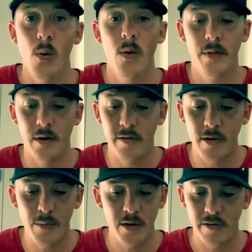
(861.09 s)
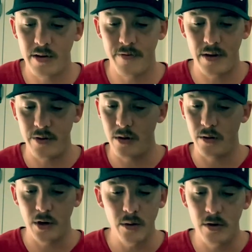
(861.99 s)
There's so much stuff out there on
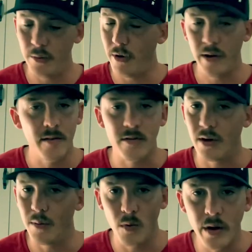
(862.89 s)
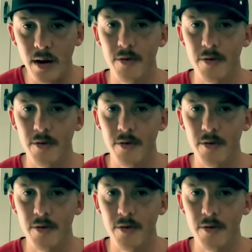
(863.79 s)
YouTube, on Instagram, wherever,